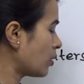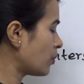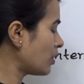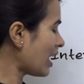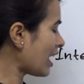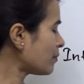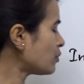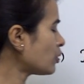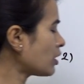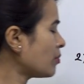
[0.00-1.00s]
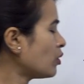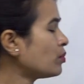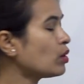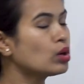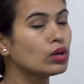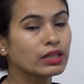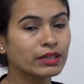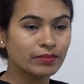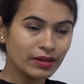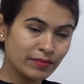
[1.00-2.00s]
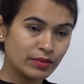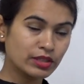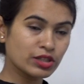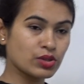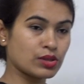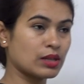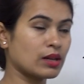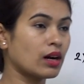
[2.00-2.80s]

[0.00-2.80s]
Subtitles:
we have to remove all the members